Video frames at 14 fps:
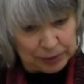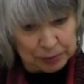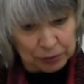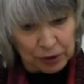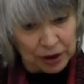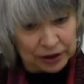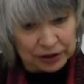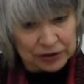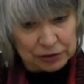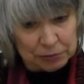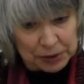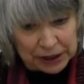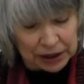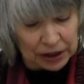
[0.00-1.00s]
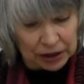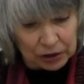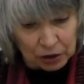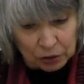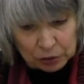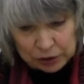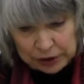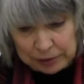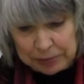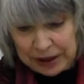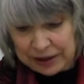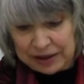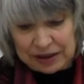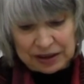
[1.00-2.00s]
be brought into being only
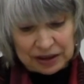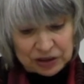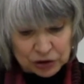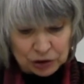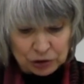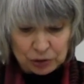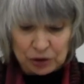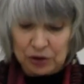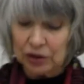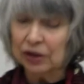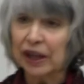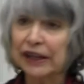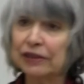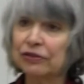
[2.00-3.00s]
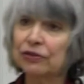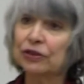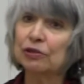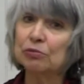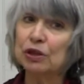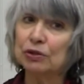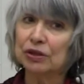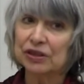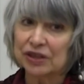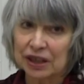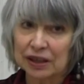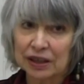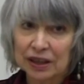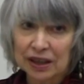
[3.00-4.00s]
by the integral life
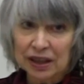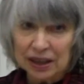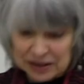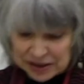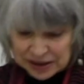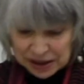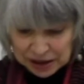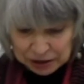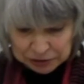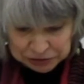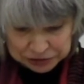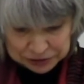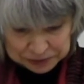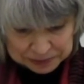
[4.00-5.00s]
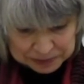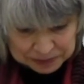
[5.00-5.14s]
community itself.